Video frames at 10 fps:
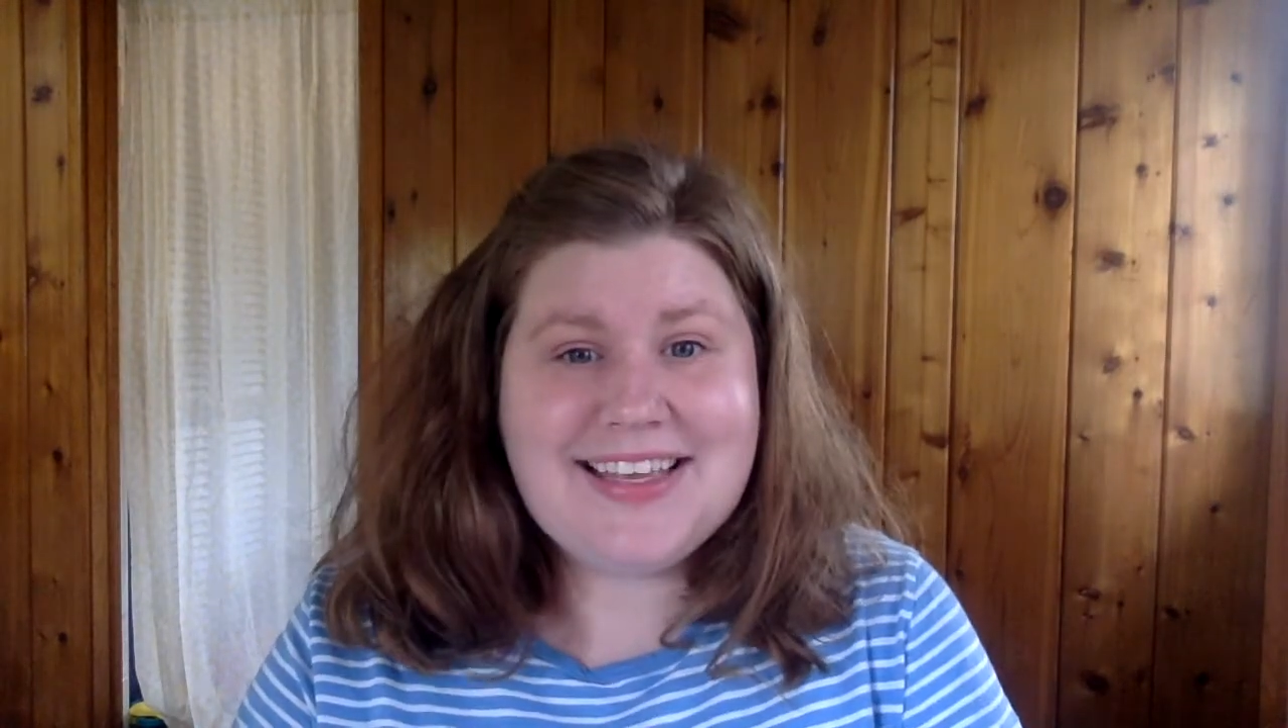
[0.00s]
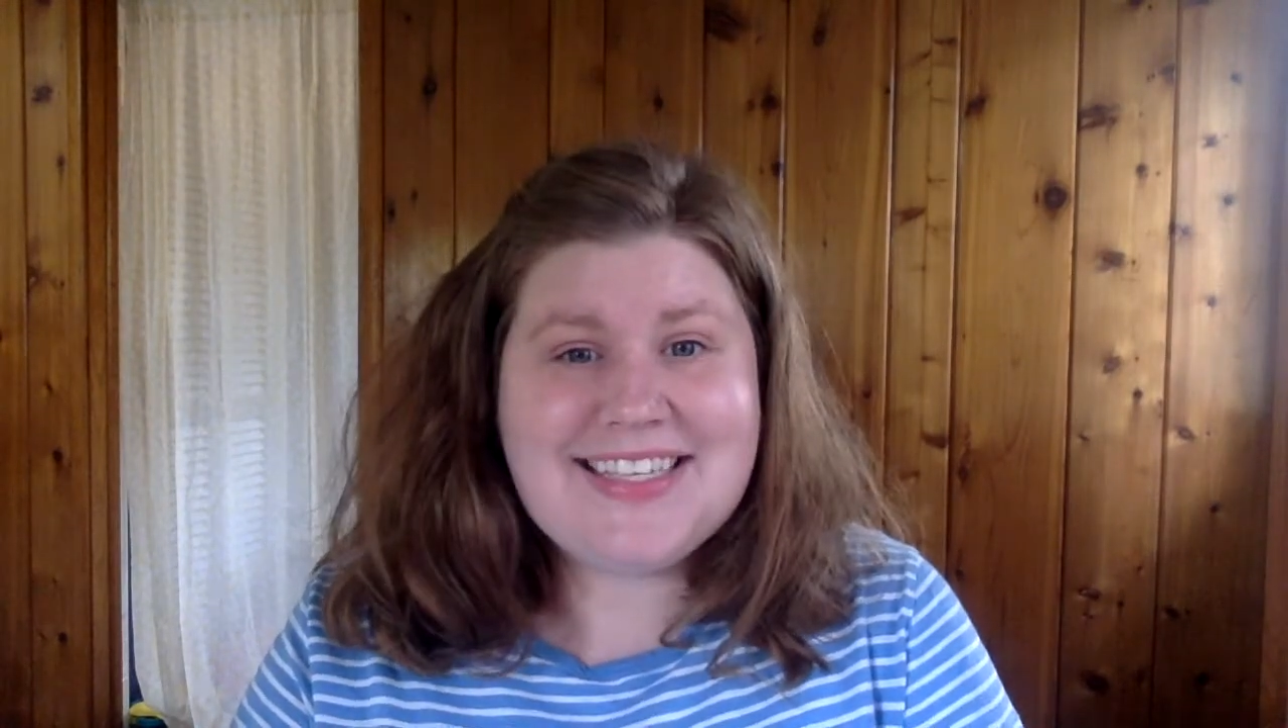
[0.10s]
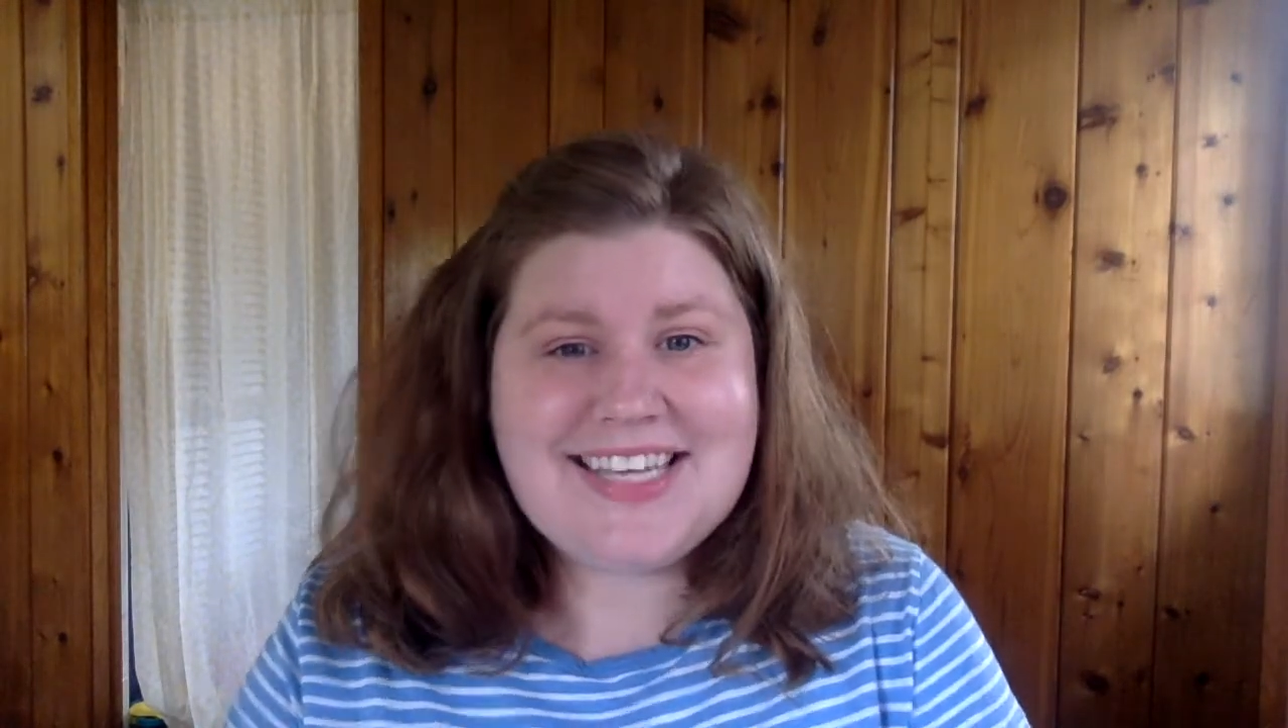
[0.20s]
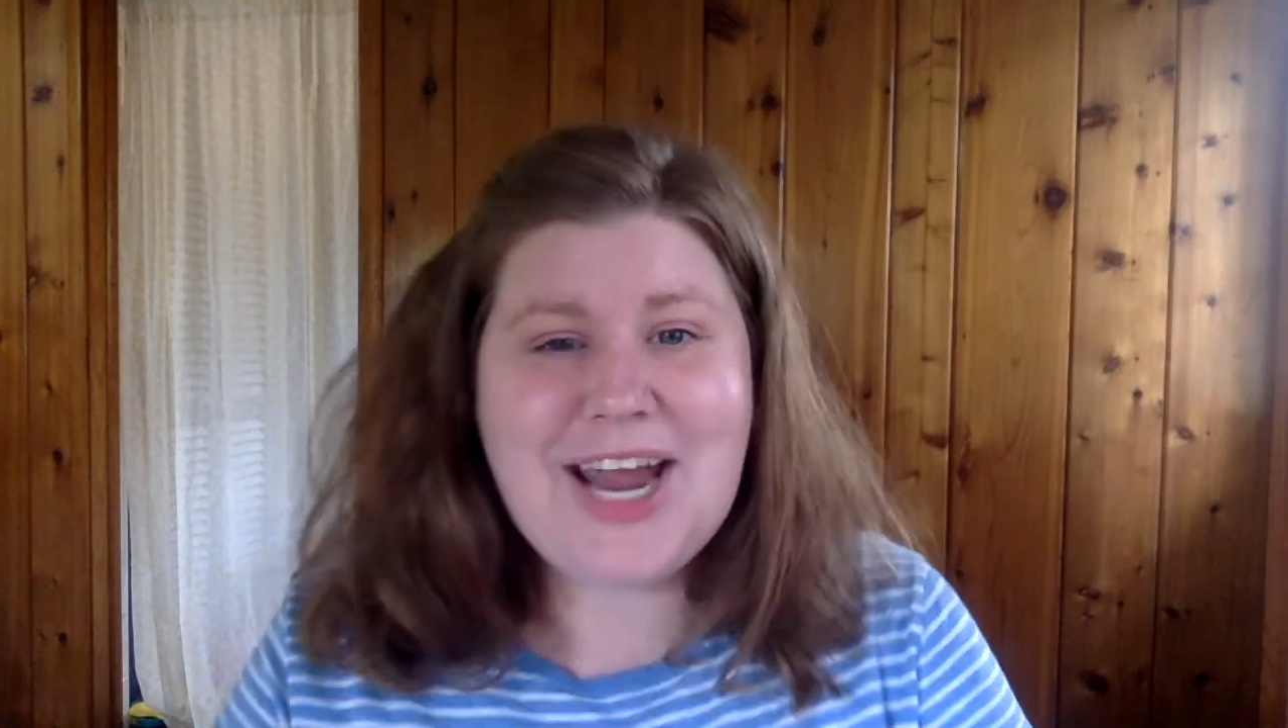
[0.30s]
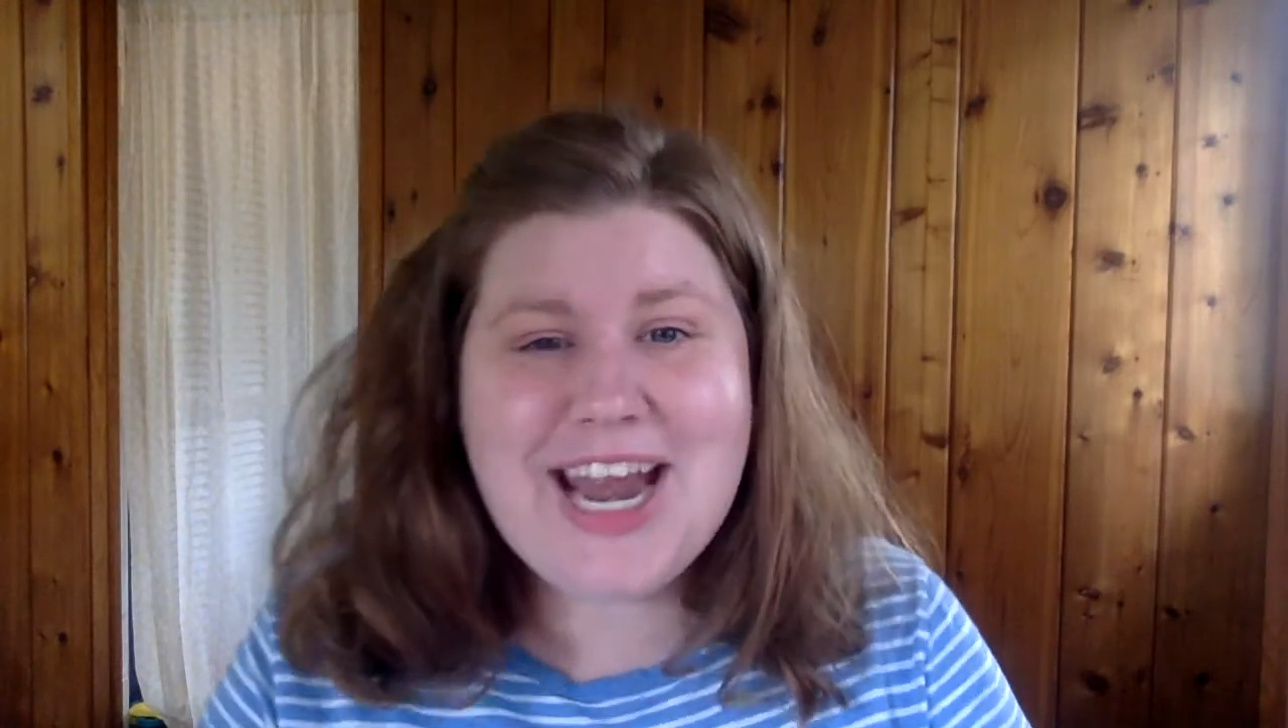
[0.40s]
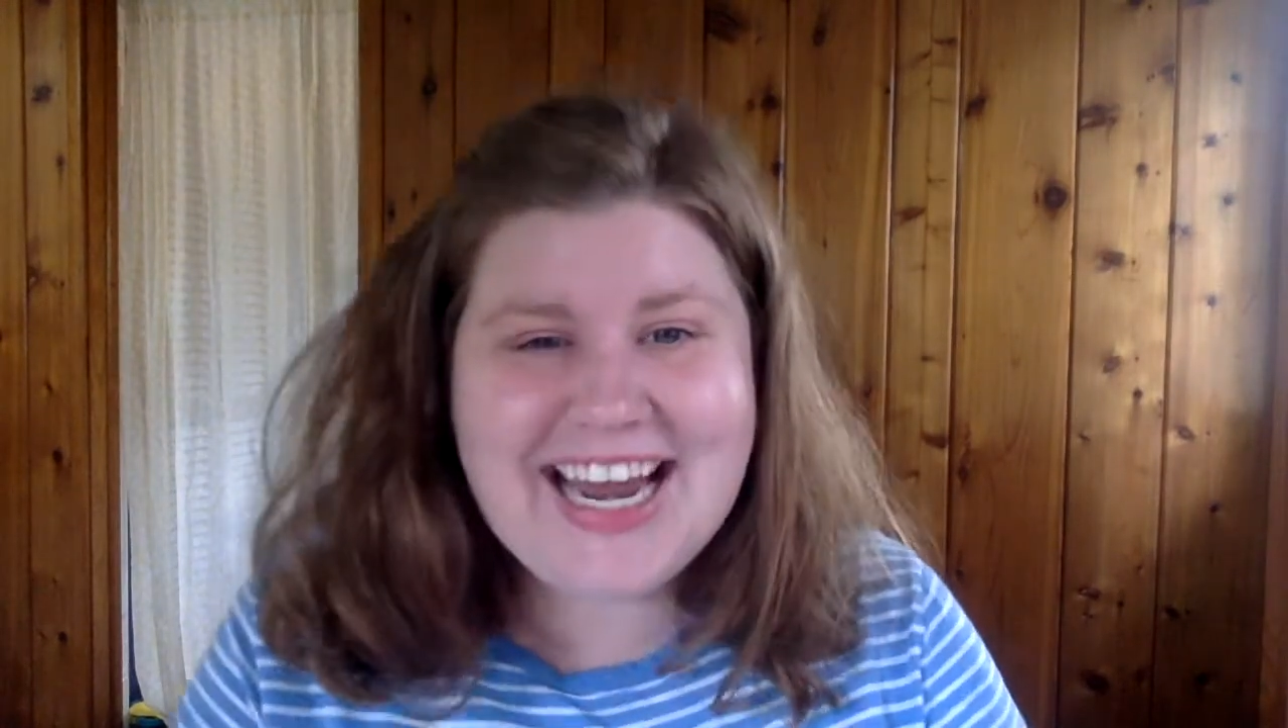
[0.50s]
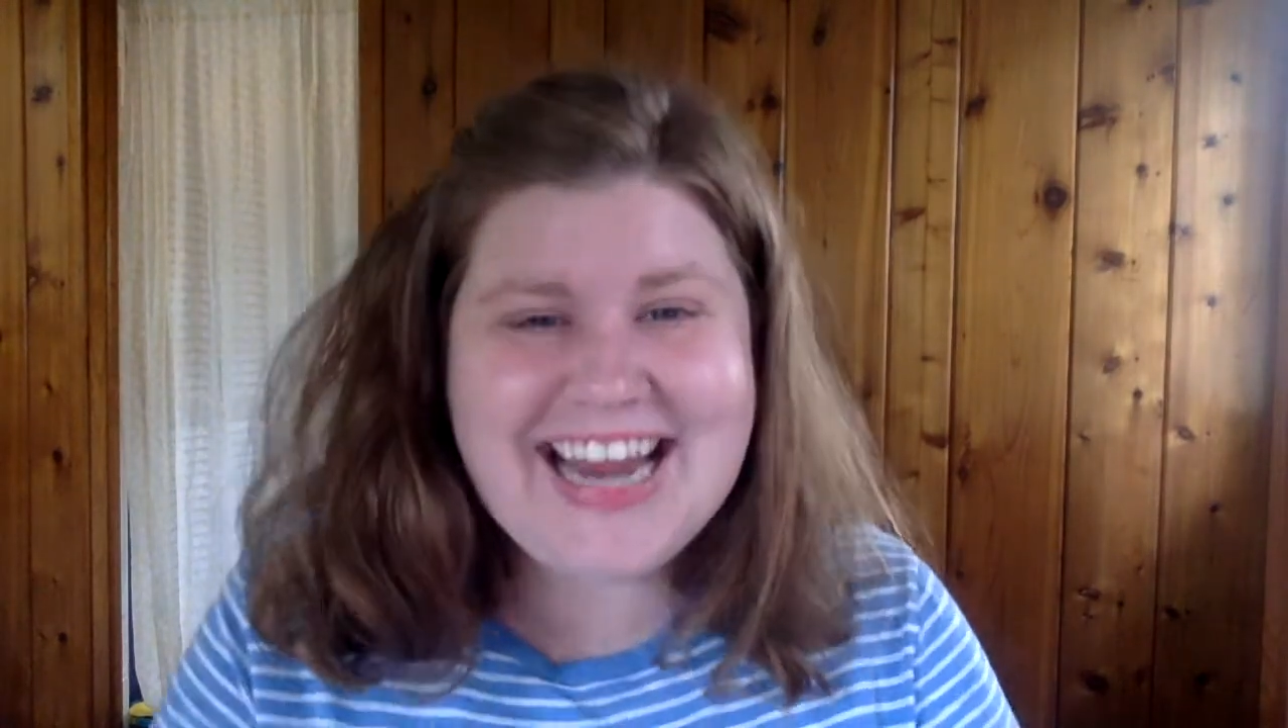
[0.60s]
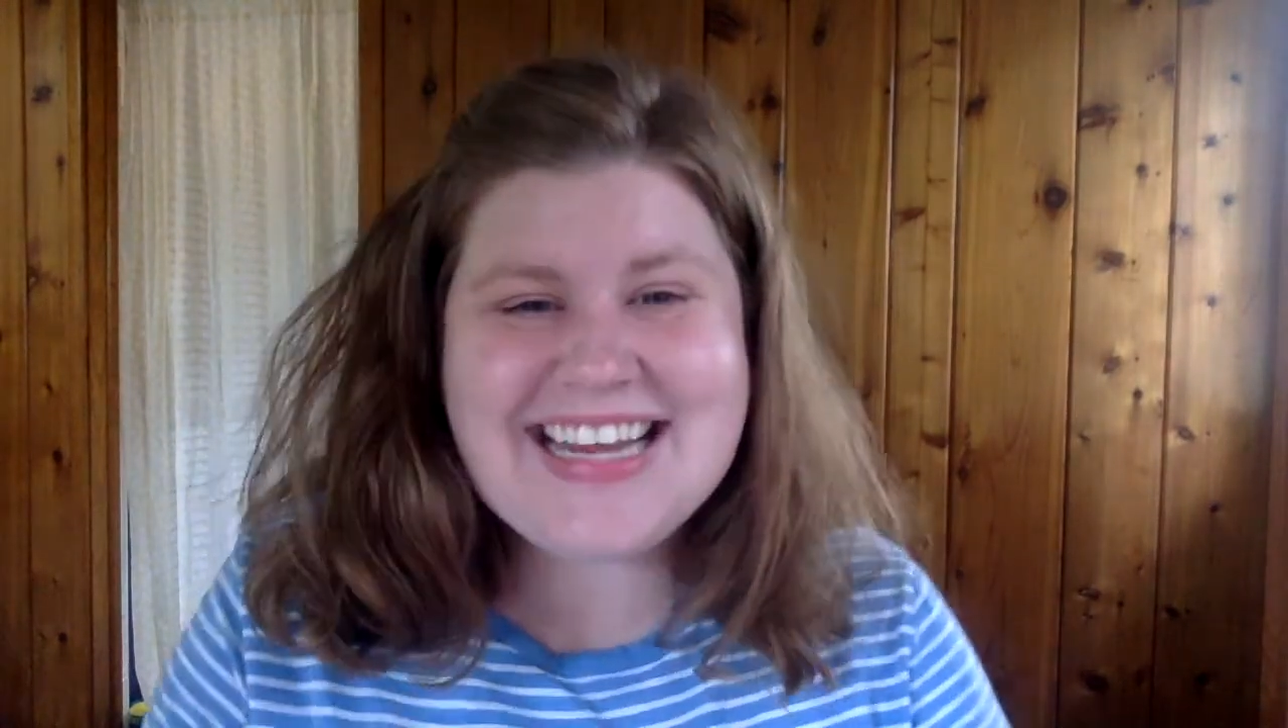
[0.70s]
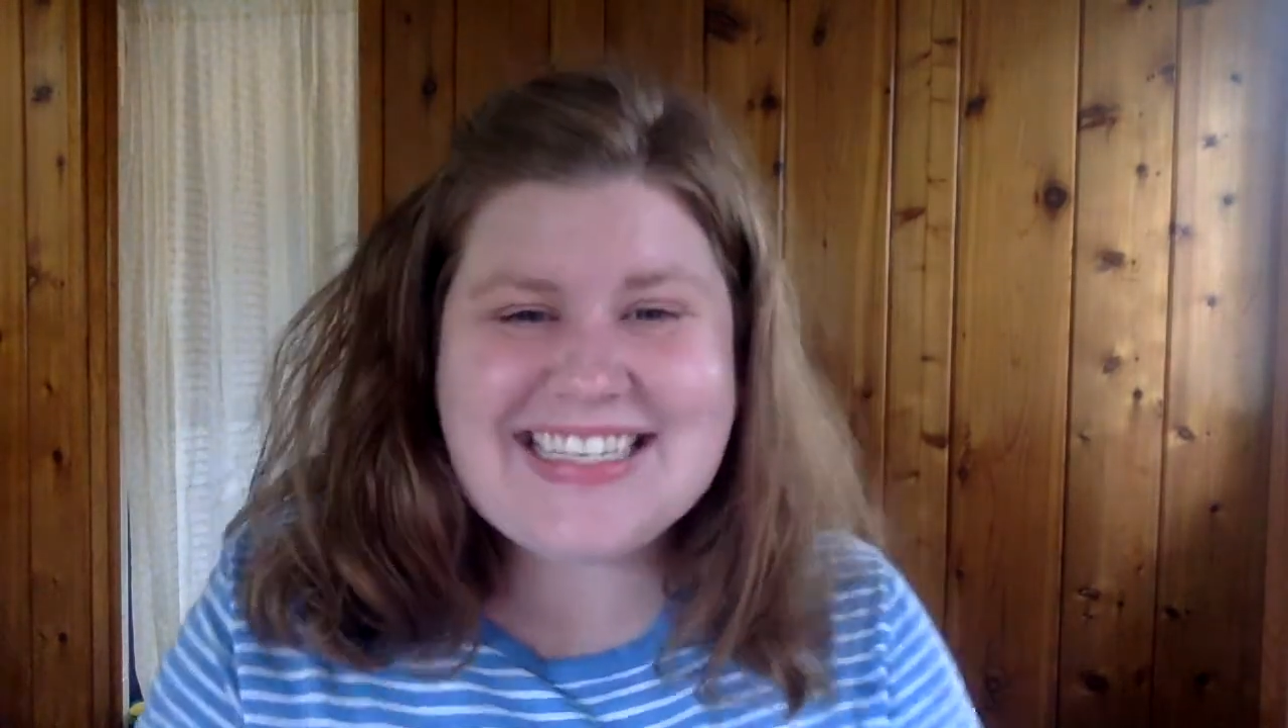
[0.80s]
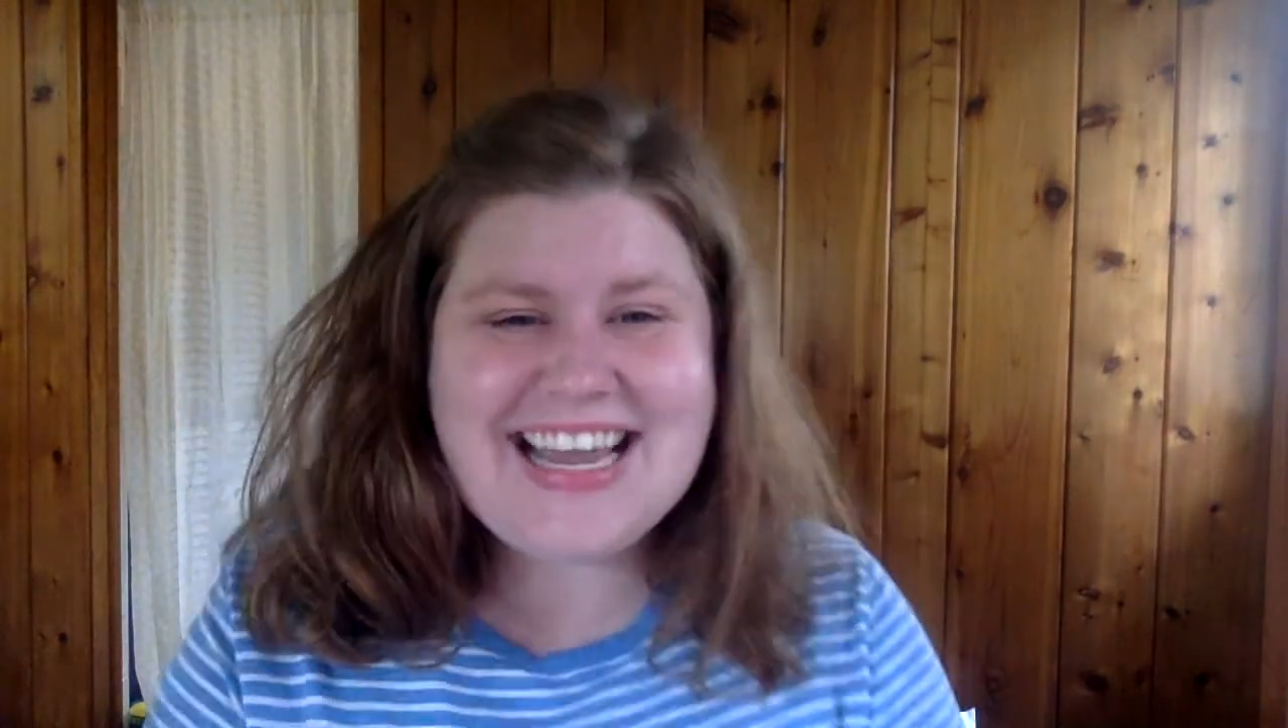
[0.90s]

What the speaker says: this series.